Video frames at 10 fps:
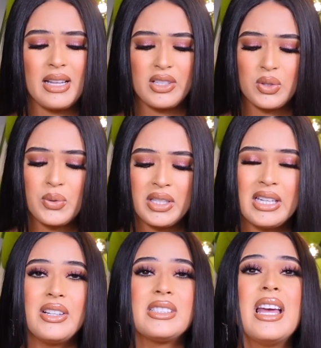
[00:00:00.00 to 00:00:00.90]
like two
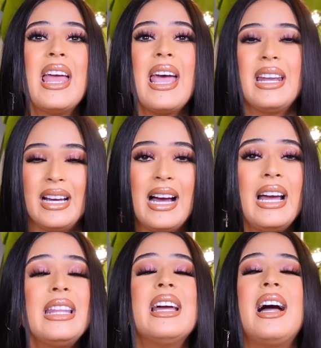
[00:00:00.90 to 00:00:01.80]
years and I
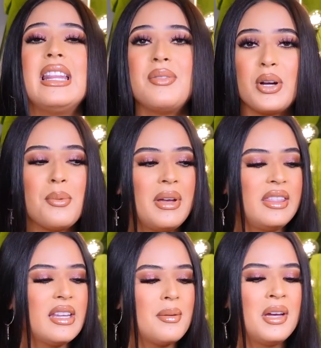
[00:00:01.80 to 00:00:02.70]
highly, highly
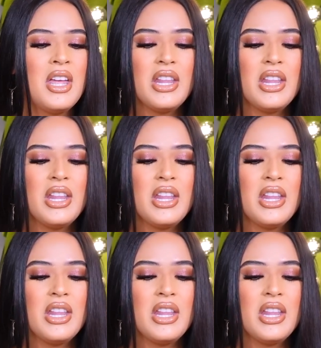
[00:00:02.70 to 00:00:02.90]
recommend them.